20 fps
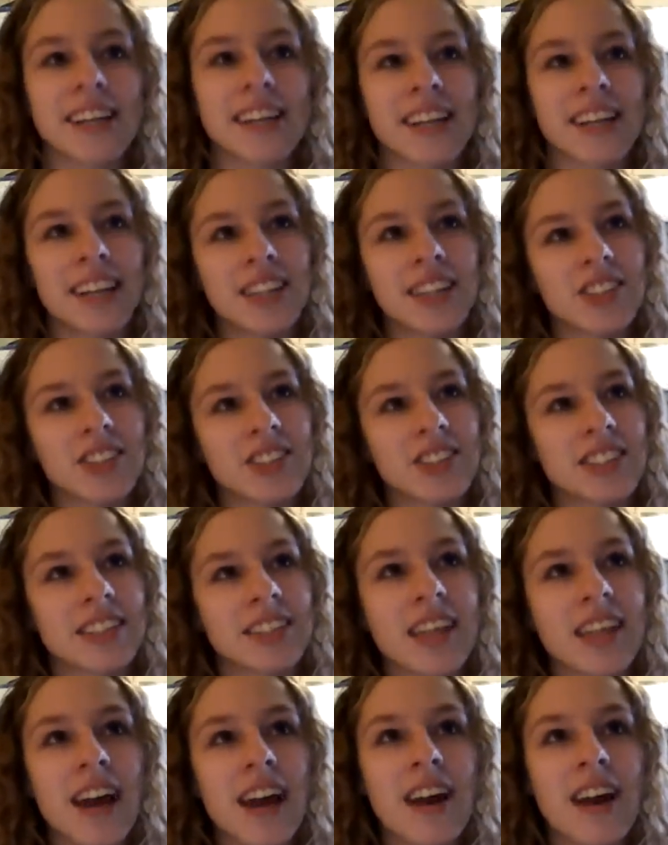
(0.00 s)
and he just is
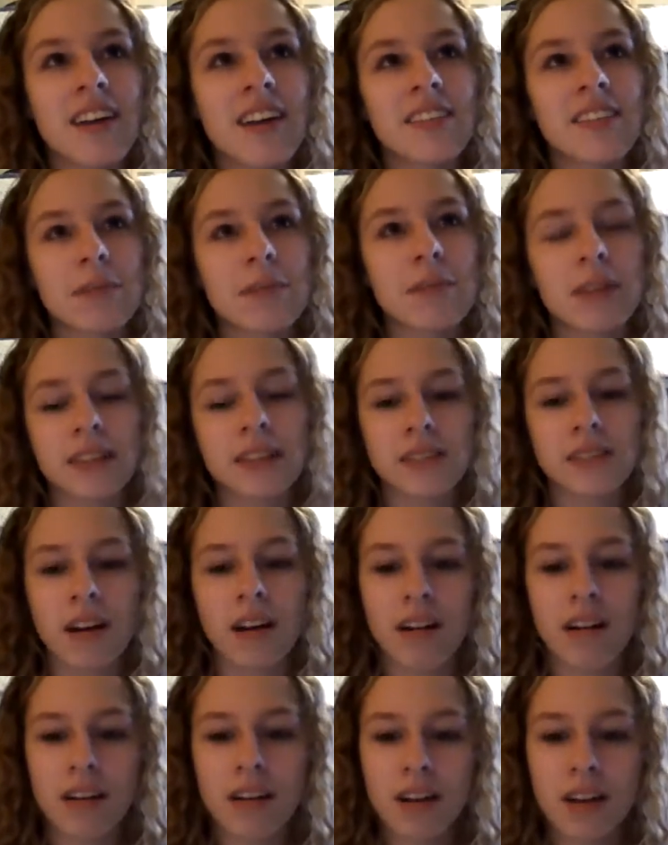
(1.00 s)
there, and then when he's
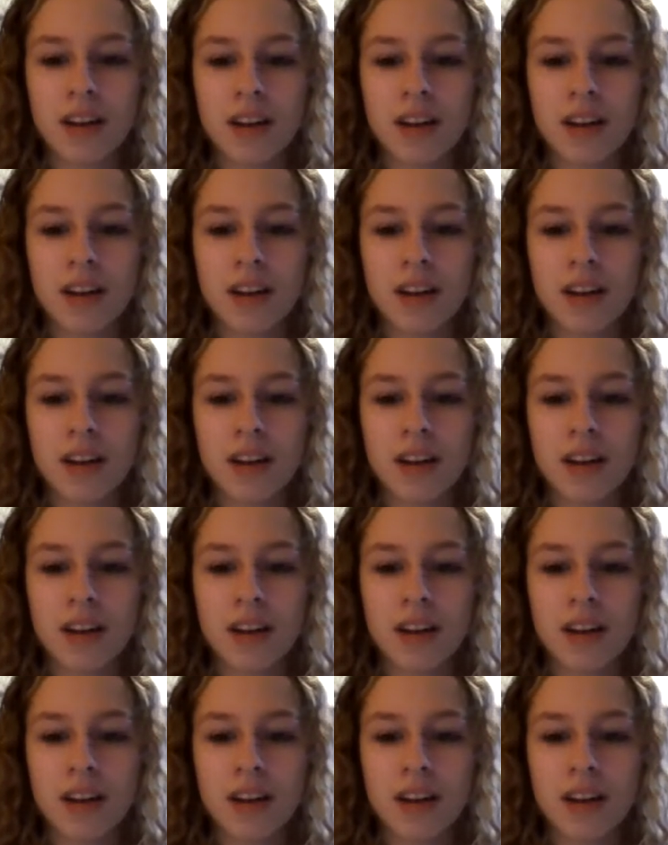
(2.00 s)
all,